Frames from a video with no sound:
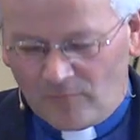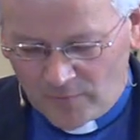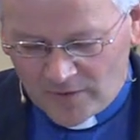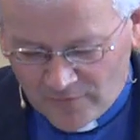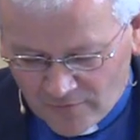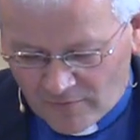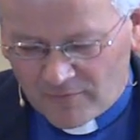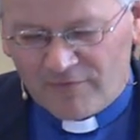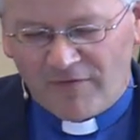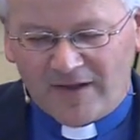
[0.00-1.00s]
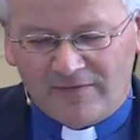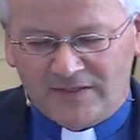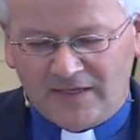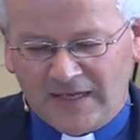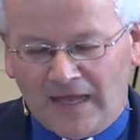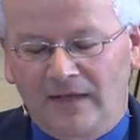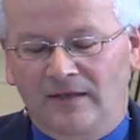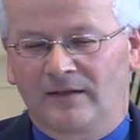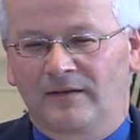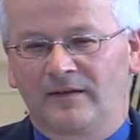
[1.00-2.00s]
will you not revive us again
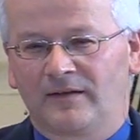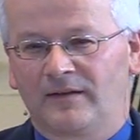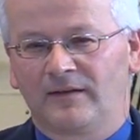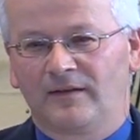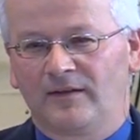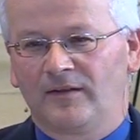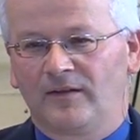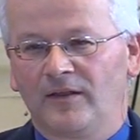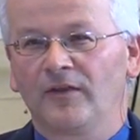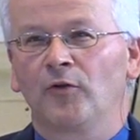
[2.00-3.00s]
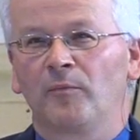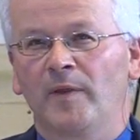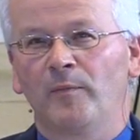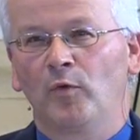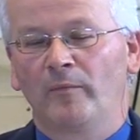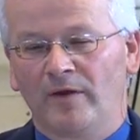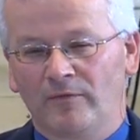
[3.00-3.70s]
that your people may